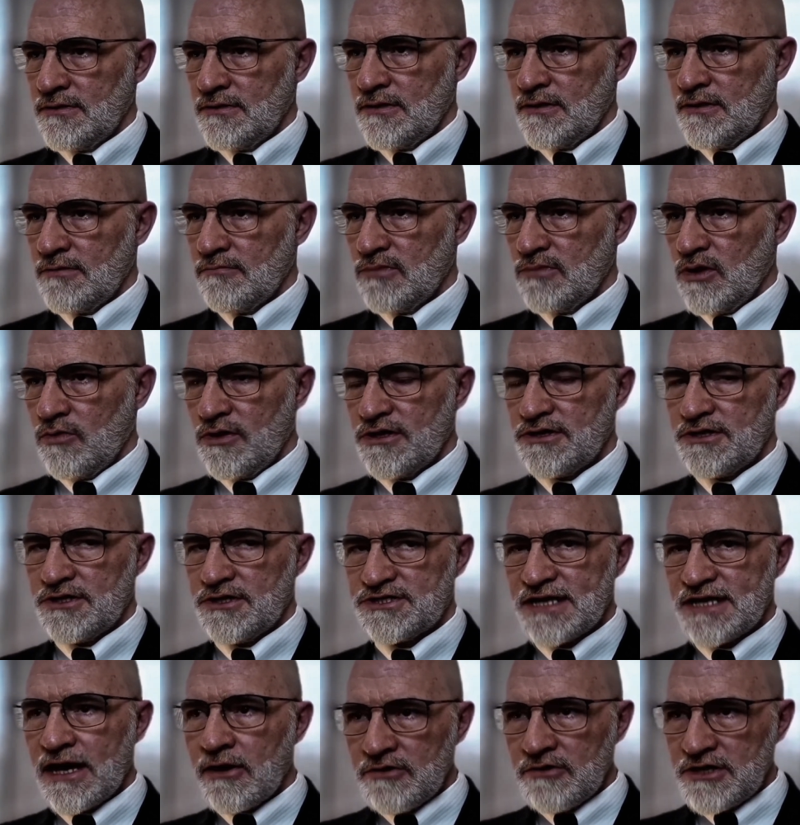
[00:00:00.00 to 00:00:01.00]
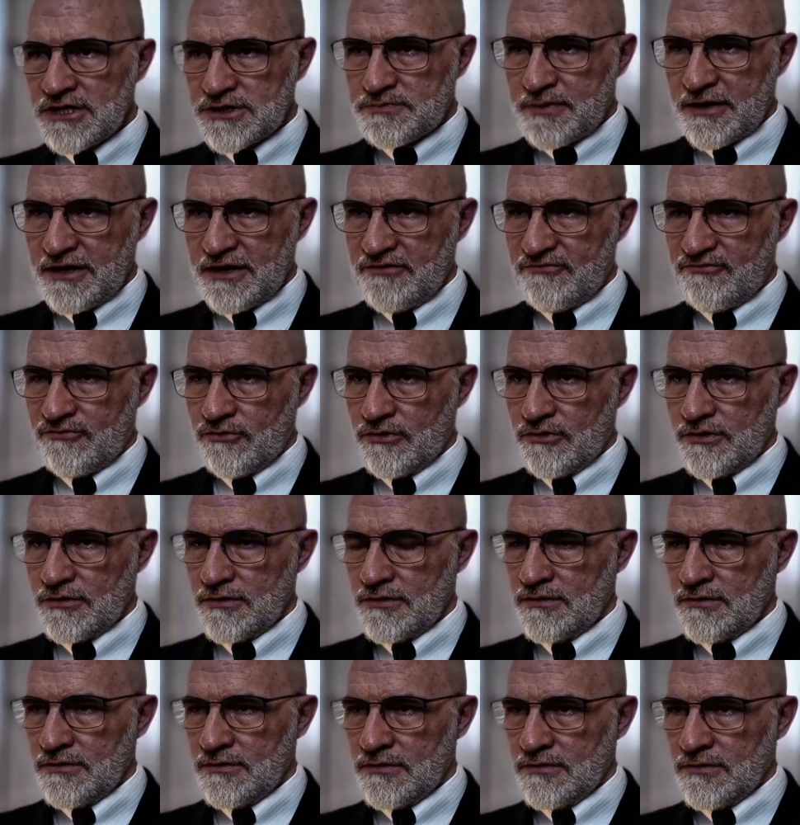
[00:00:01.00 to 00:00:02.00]
But what the Saudis paid for
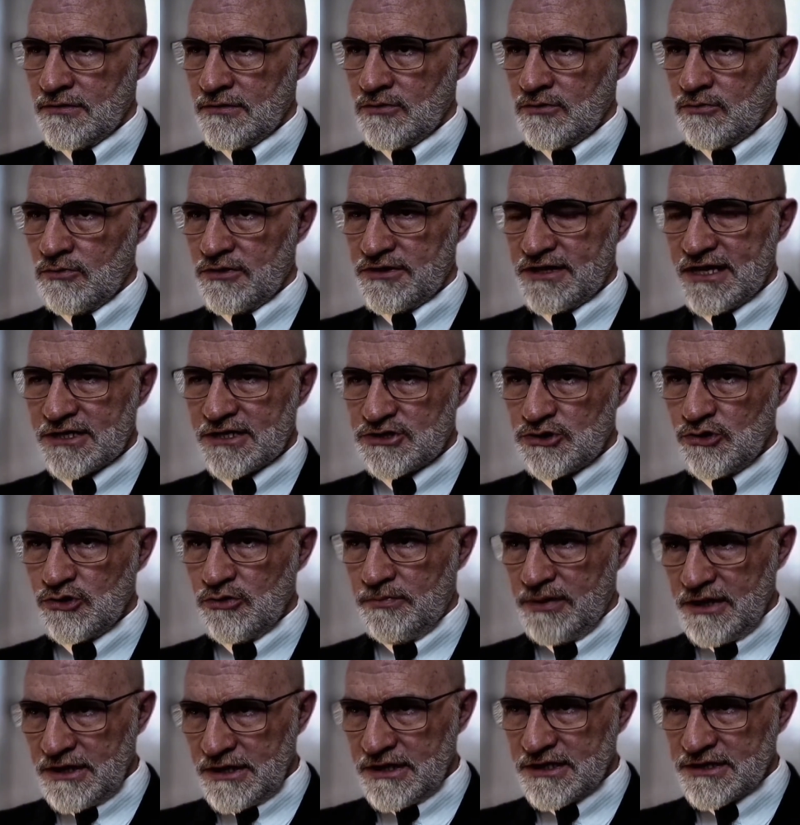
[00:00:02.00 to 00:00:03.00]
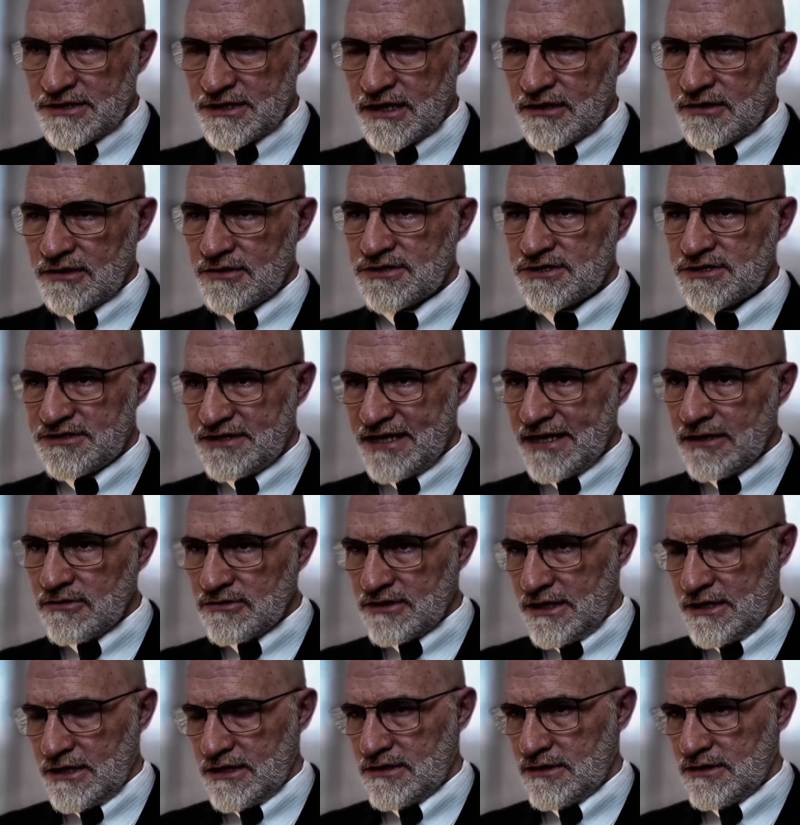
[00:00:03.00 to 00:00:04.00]
with that $2 billion, they'll get.